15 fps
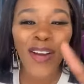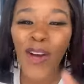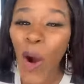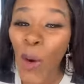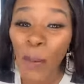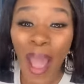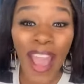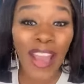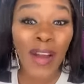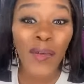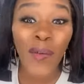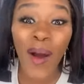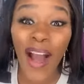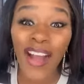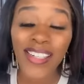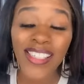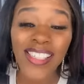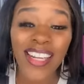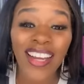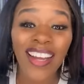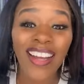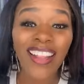go back and
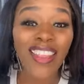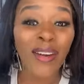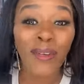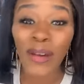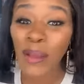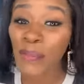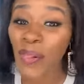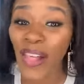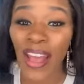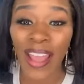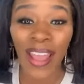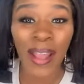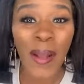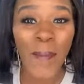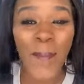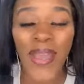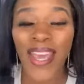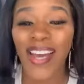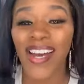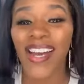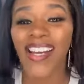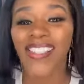watch the replay
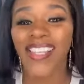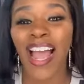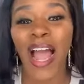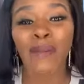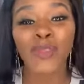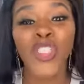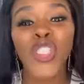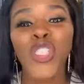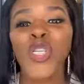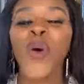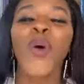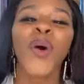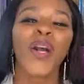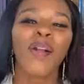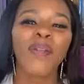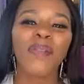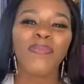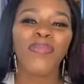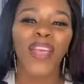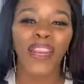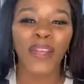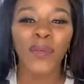because I'm sure
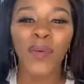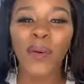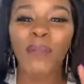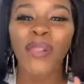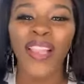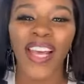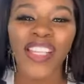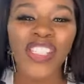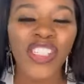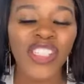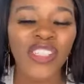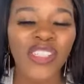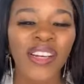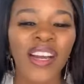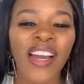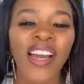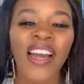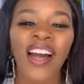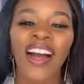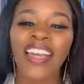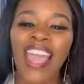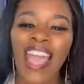that it will bless you.
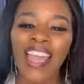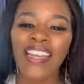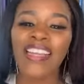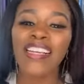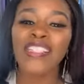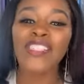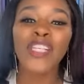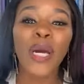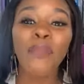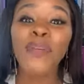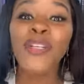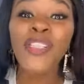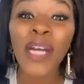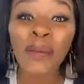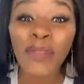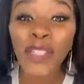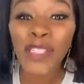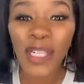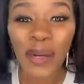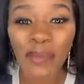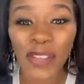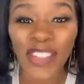Again,
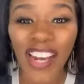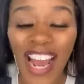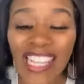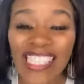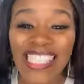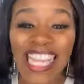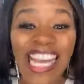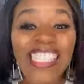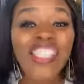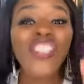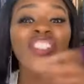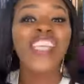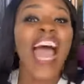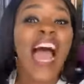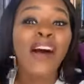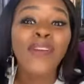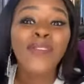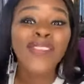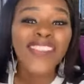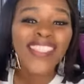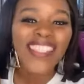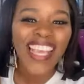
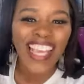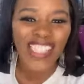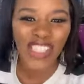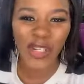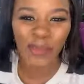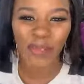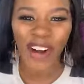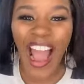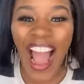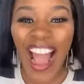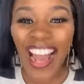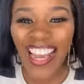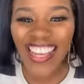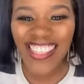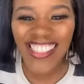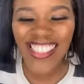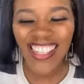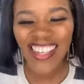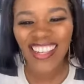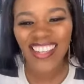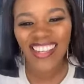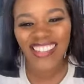
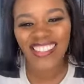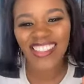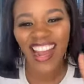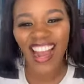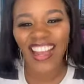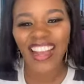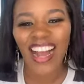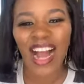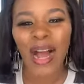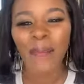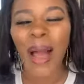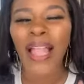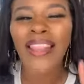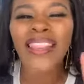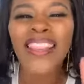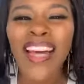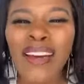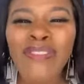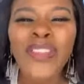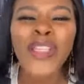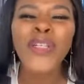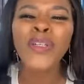www.touchdownsenterprise.com. I
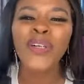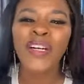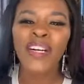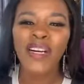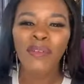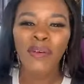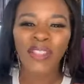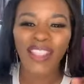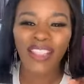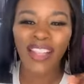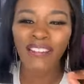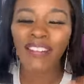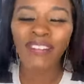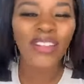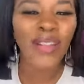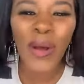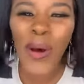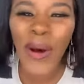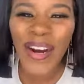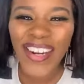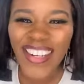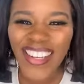love you with the love of the
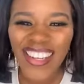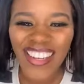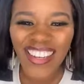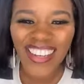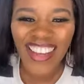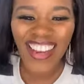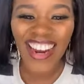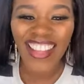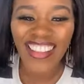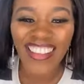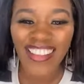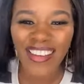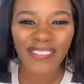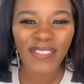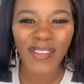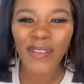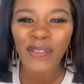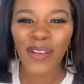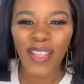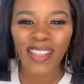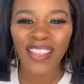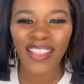Lord, and I love you
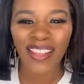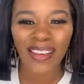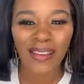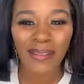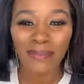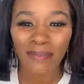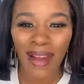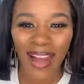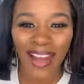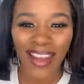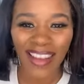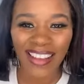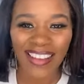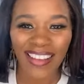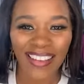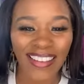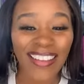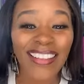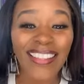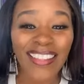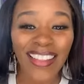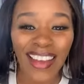with my
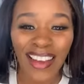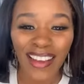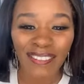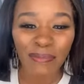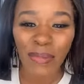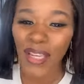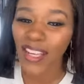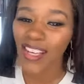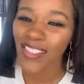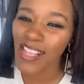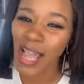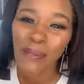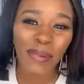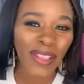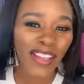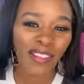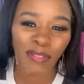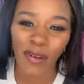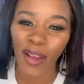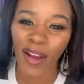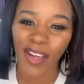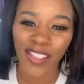love because I
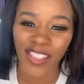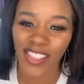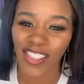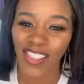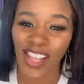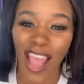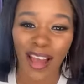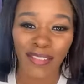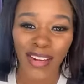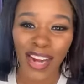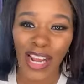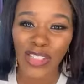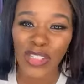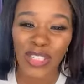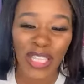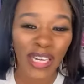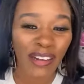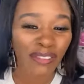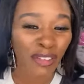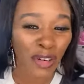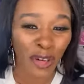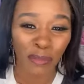believe we all should just have a natural
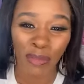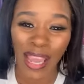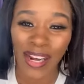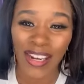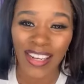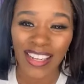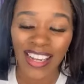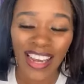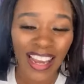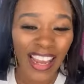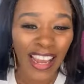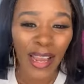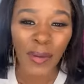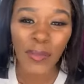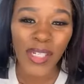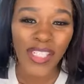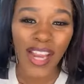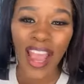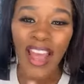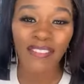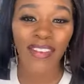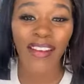love for humanity and we
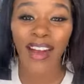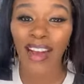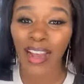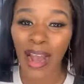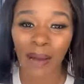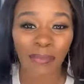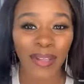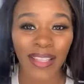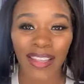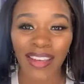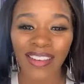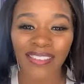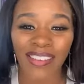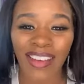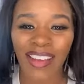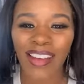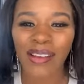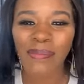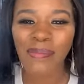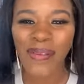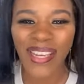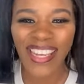should have agape love.
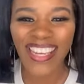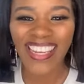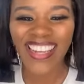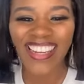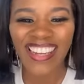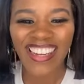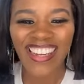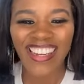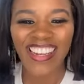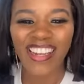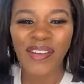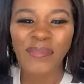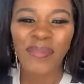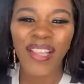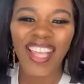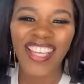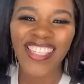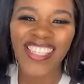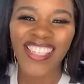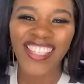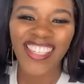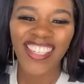Be
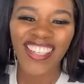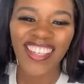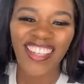blessed.